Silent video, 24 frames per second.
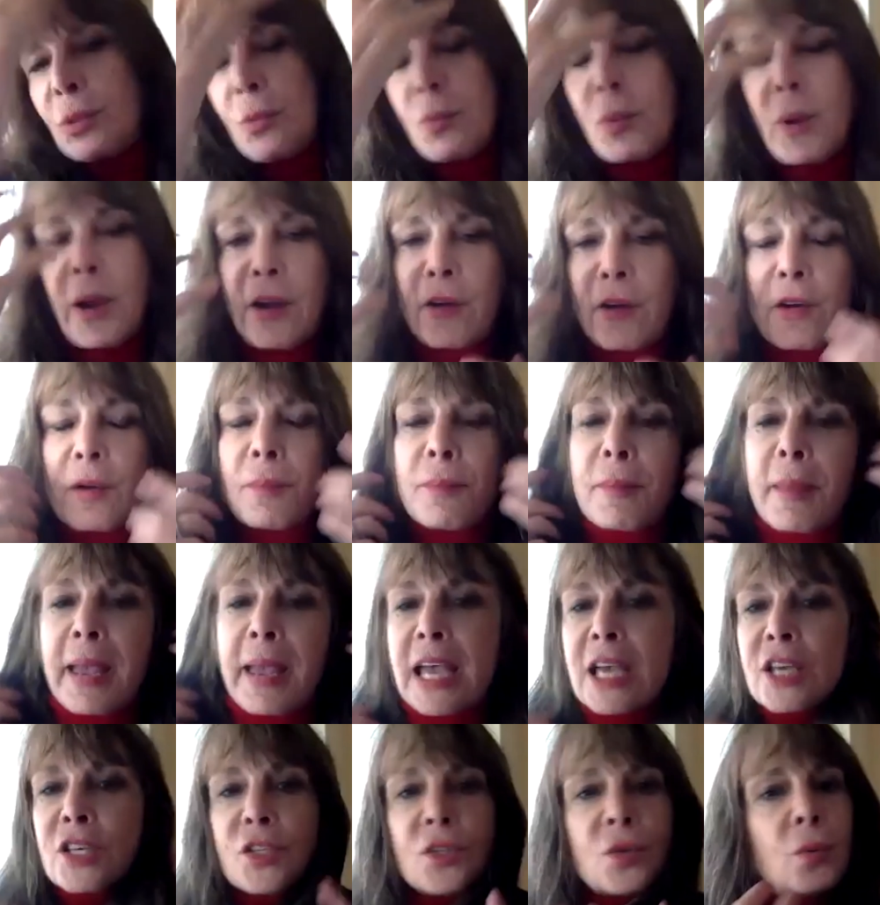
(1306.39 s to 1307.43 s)
wear a
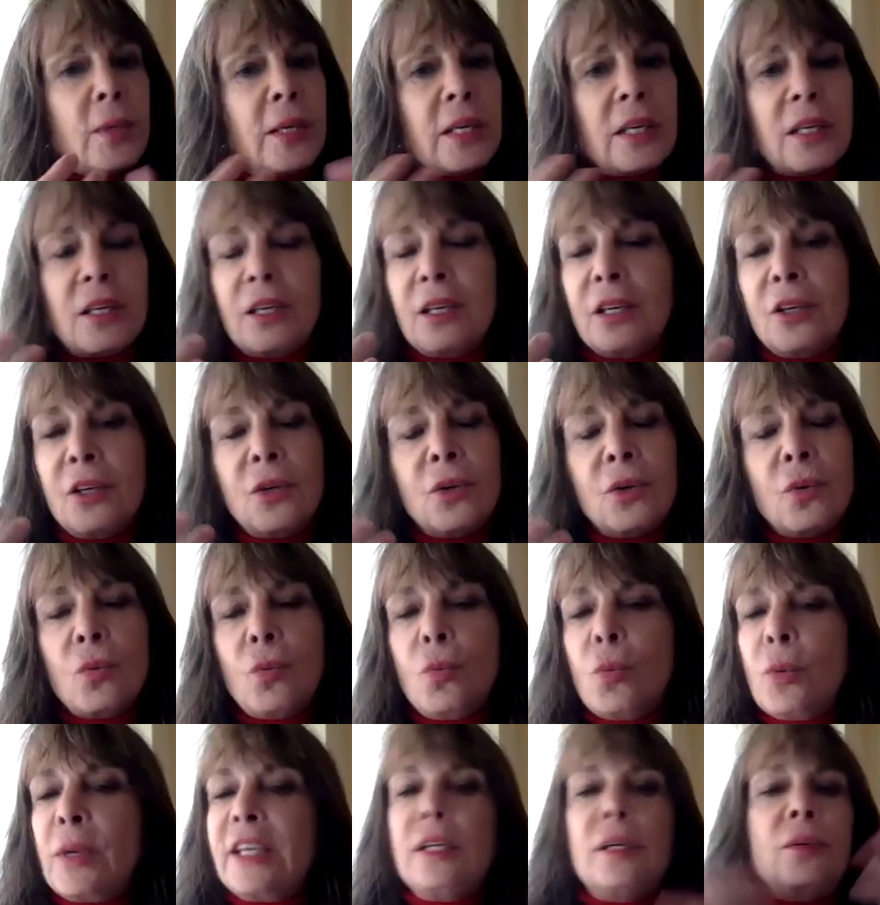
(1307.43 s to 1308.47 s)
mask. We
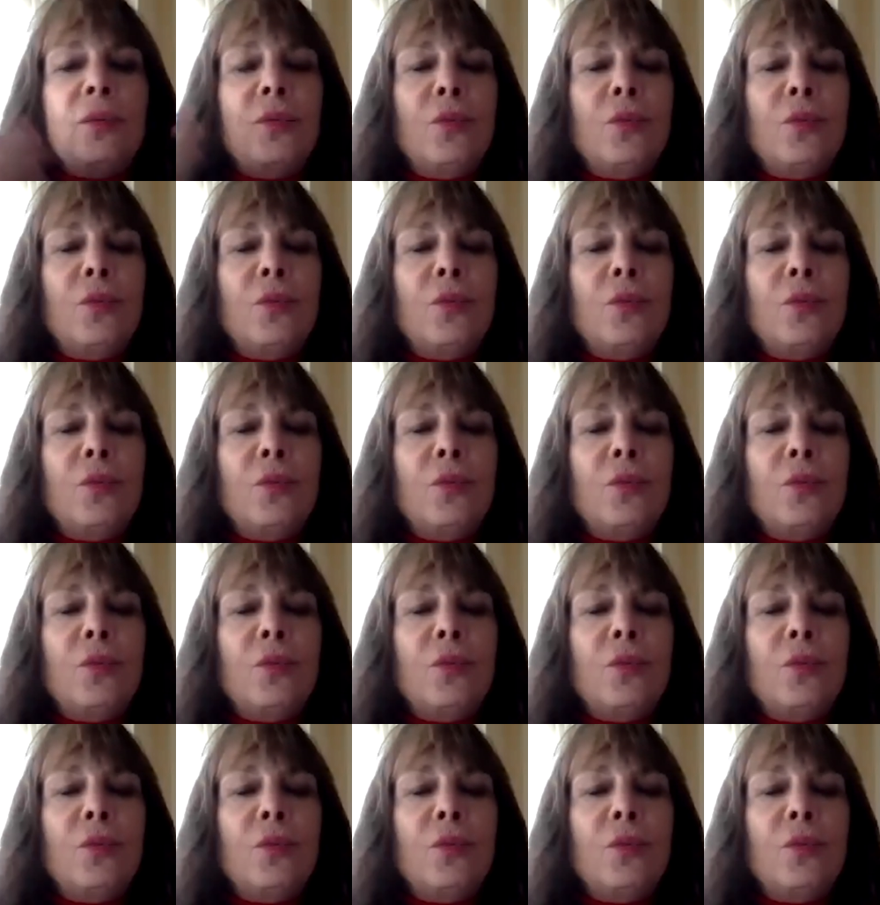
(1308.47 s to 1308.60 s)
we